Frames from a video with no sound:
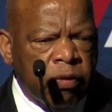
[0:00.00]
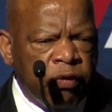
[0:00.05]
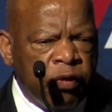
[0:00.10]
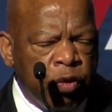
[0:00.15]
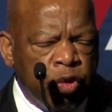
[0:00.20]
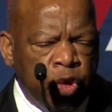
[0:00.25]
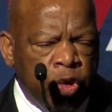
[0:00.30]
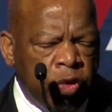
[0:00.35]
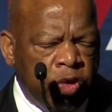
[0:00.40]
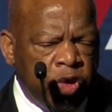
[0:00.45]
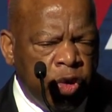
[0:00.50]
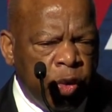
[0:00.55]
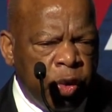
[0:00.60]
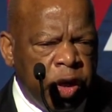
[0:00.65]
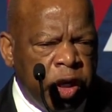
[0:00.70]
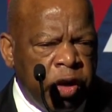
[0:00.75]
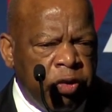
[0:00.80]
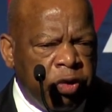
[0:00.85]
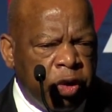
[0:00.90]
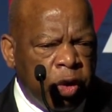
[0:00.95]
A few
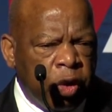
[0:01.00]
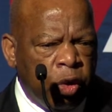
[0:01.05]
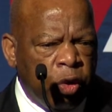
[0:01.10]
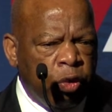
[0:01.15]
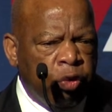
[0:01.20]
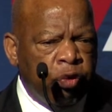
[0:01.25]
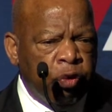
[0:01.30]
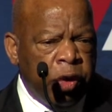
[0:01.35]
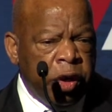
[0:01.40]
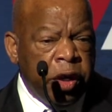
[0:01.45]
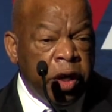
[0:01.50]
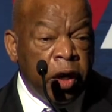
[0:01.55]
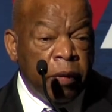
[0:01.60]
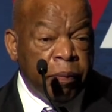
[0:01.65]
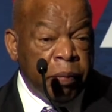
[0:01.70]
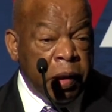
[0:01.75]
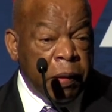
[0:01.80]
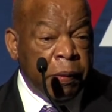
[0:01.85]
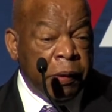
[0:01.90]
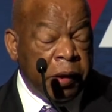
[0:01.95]
short years ago, three
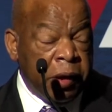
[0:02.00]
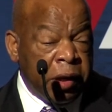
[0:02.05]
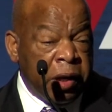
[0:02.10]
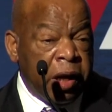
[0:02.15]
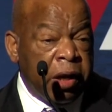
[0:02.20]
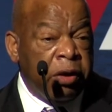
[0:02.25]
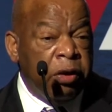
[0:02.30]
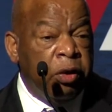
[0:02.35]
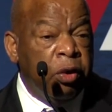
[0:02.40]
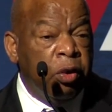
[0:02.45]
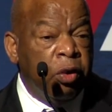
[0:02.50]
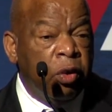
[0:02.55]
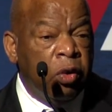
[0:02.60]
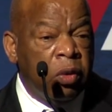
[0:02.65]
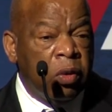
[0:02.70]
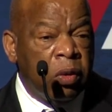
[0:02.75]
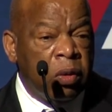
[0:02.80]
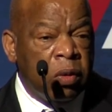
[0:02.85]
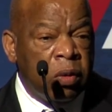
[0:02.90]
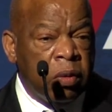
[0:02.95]
young people that I knew,
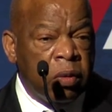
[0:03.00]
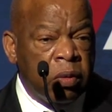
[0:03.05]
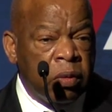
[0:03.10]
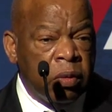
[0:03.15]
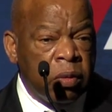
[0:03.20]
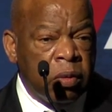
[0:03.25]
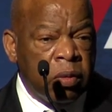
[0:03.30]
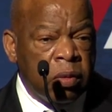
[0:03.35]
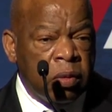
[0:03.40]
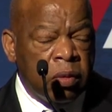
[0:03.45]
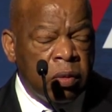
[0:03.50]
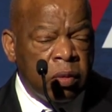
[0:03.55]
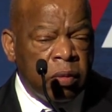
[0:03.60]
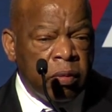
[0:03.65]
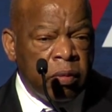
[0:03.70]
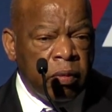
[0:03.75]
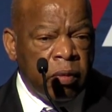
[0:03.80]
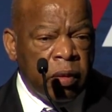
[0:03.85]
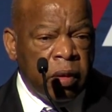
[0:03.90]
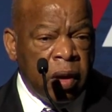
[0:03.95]

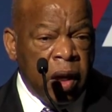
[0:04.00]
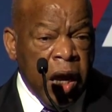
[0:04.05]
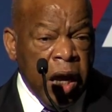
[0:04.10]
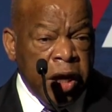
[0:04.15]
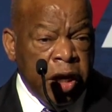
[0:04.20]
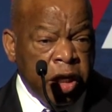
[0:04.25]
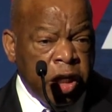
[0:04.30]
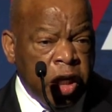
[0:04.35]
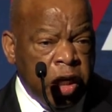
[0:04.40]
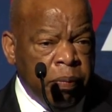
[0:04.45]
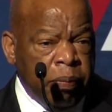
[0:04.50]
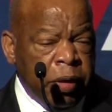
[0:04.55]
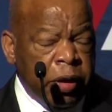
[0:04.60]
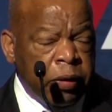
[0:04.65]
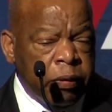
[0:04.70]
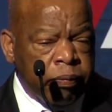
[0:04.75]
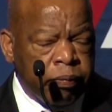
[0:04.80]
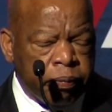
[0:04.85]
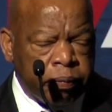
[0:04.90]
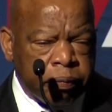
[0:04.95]
Andy
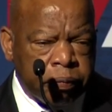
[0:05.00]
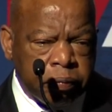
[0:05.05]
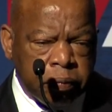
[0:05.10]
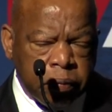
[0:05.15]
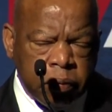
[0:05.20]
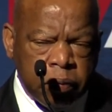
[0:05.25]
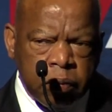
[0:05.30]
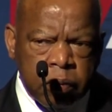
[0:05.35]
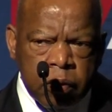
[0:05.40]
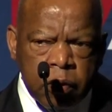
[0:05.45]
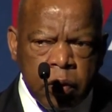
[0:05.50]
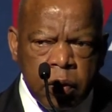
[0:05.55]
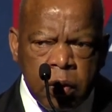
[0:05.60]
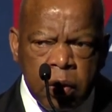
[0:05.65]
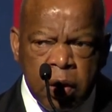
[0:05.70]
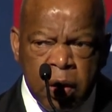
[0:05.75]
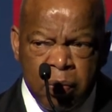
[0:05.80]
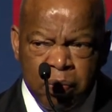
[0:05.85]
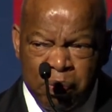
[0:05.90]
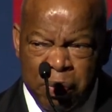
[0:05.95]
Goodman,
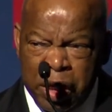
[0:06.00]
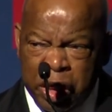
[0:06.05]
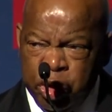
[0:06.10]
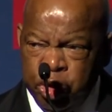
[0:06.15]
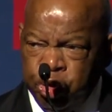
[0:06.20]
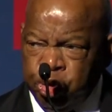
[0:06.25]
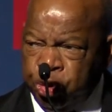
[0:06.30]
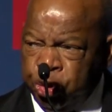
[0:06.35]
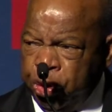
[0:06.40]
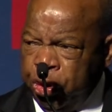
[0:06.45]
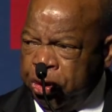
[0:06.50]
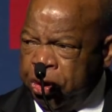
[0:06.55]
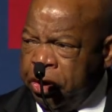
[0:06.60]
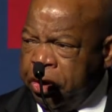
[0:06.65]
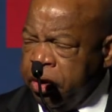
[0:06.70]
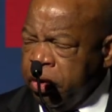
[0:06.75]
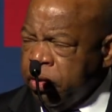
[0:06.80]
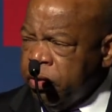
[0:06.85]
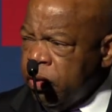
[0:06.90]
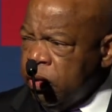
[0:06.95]
Mickey
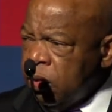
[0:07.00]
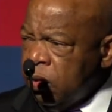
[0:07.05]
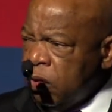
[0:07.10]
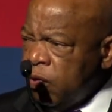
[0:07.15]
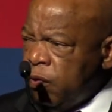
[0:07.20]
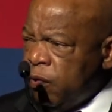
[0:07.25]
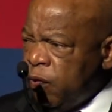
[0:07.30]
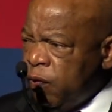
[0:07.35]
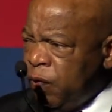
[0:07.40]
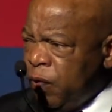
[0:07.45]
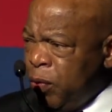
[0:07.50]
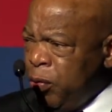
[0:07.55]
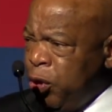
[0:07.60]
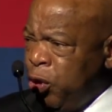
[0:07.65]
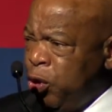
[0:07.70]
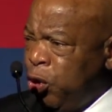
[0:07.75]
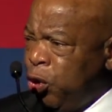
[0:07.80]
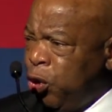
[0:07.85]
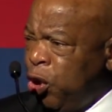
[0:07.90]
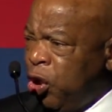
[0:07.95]
Schwerner from New
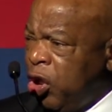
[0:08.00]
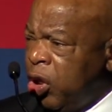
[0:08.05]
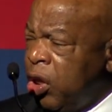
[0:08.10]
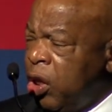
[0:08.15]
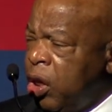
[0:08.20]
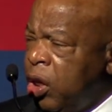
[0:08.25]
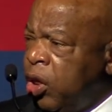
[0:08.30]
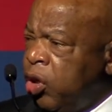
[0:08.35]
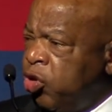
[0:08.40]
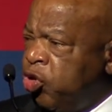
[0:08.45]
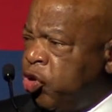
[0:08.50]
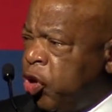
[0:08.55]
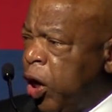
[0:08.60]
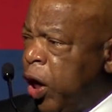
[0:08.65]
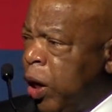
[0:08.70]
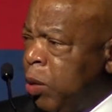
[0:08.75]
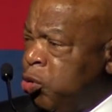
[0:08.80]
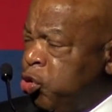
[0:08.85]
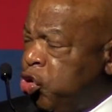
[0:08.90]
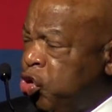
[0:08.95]
York,
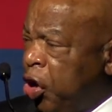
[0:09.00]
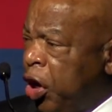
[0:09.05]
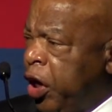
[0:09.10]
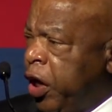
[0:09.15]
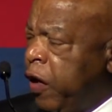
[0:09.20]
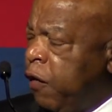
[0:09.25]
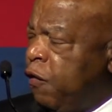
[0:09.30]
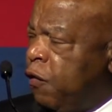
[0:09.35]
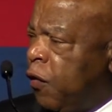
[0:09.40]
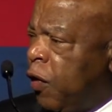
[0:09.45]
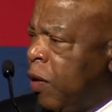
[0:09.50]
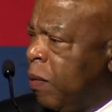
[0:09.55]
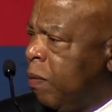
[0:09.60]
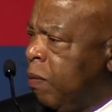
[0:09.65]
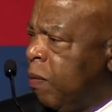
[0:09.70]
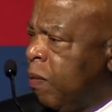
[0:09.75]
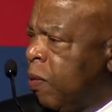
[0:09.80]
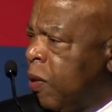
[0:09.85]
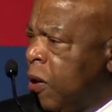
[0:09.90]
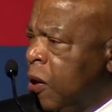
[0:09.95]
James Chaney
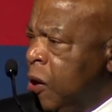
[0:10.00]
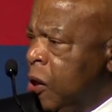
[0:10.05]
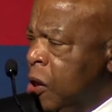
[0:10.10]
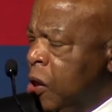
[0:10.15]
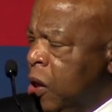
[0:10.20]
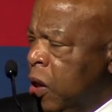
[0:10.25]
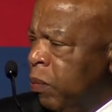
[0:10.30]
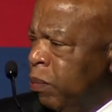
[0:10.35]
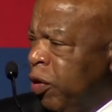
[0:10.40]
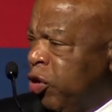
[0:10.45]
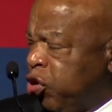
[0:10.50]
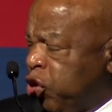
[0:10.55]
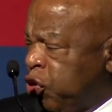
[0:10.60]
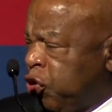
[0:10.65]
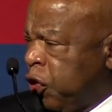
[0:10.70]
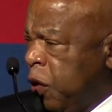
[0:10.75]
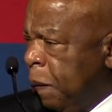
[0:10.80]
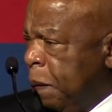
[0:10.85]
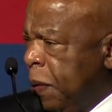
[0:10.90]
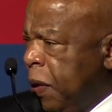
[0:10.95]
from
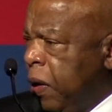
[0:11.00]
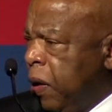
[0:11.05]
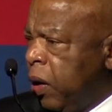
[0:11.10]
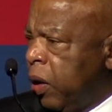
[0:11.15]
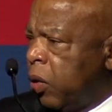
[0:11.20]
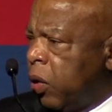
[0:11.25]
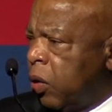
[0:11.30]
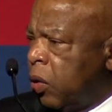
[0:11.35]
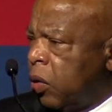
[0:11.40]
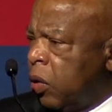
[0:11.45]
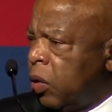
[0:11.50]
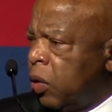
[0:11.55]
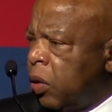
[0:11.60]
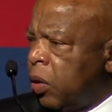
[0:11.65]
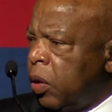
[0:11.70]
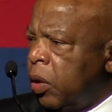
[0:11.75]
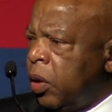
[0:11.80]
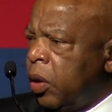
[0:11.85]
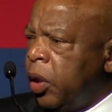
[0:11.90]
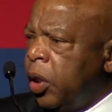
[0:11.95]
Mississippi
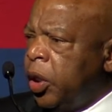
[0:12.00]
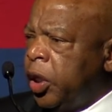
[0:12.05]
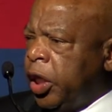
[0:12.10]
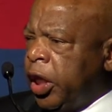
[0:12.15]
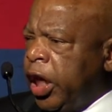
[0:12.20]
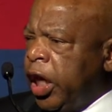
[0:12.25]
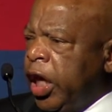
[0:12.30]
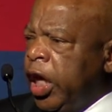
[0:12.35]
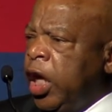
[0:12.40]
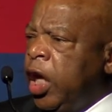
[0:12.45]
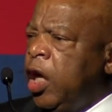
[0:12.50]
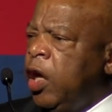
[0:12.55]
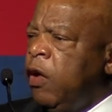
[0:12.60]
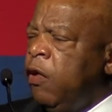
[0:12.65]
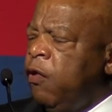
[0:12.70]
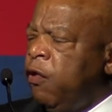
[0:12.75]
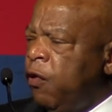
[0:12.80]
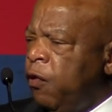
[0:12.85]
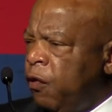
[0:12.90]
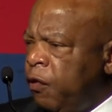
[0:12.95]

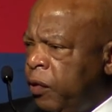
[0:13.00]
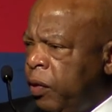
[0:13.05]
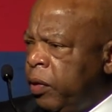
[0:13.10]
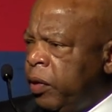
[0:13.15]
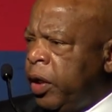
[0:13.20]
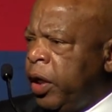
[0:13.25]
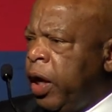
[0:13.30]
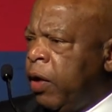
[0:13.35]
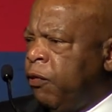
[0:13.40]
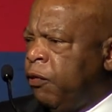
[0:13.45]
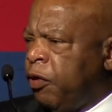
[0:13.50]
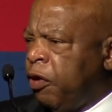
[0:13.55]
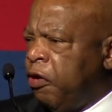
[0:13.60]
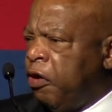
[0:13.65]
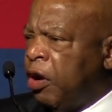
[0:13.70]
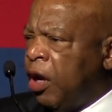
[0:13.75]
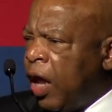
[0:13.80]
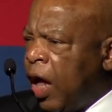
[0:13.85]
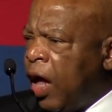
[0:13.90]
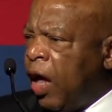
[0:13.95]
gave their
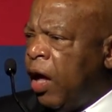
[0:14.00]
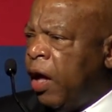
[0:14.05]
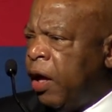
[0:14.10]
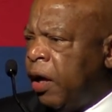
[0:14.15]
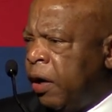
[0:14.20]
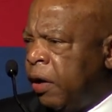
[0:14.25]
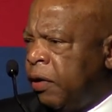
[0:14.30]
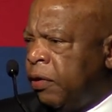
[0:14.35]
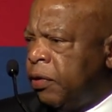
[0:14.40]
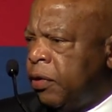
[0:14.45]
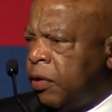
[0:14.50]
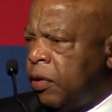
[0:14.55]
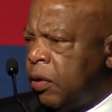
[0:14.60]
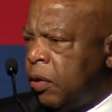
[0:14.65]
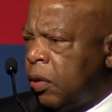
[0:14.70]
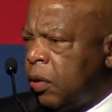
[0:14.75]
very lives.